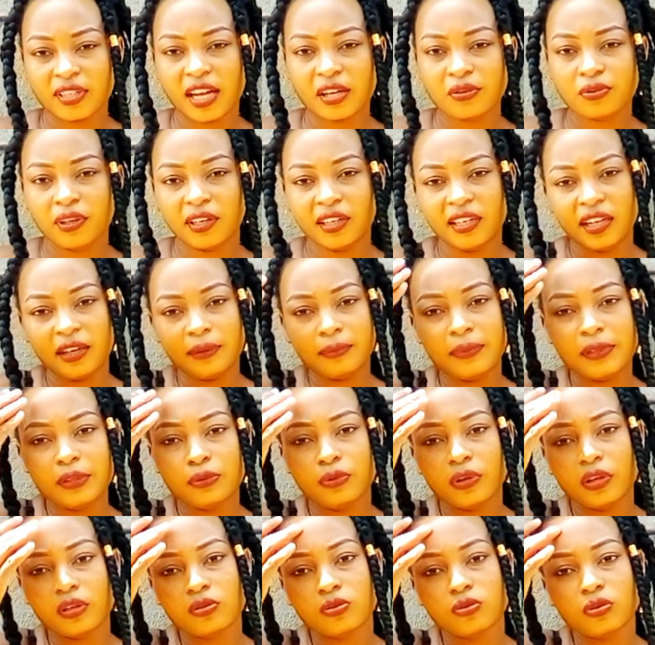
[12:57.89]
Actually, I'll be
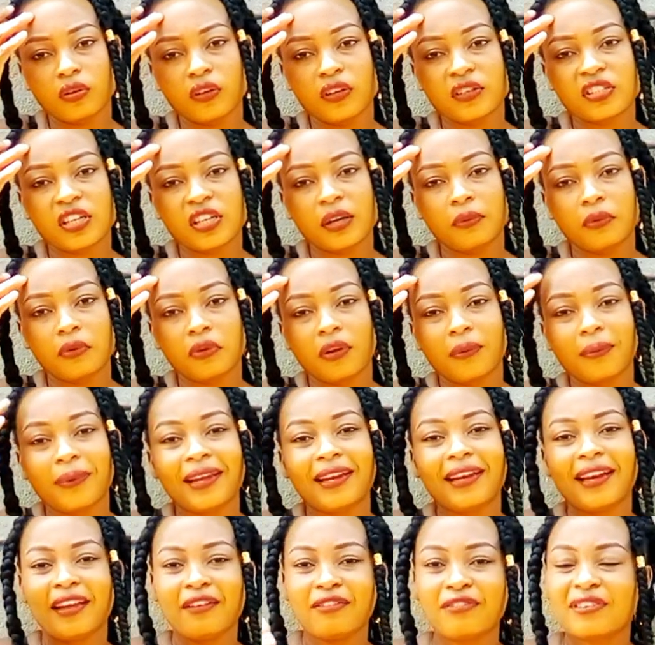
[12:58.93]
doing story time. You know, my
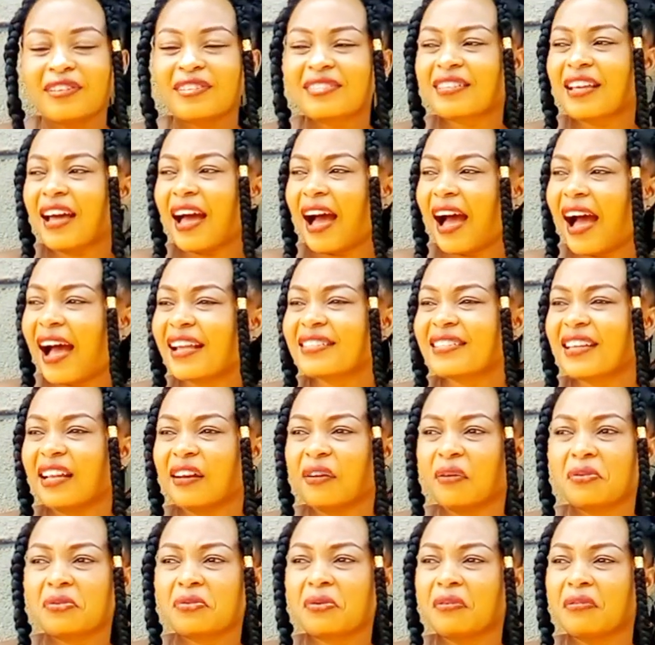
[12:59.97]
life has a
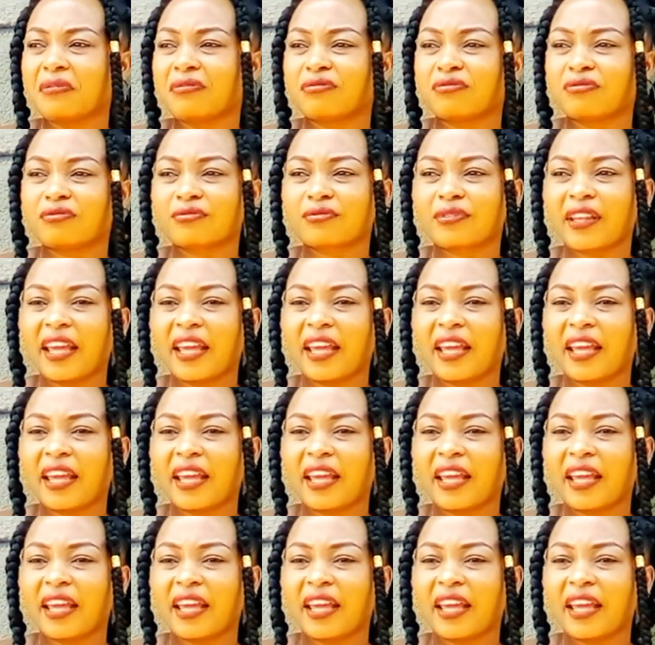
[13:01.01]
lot of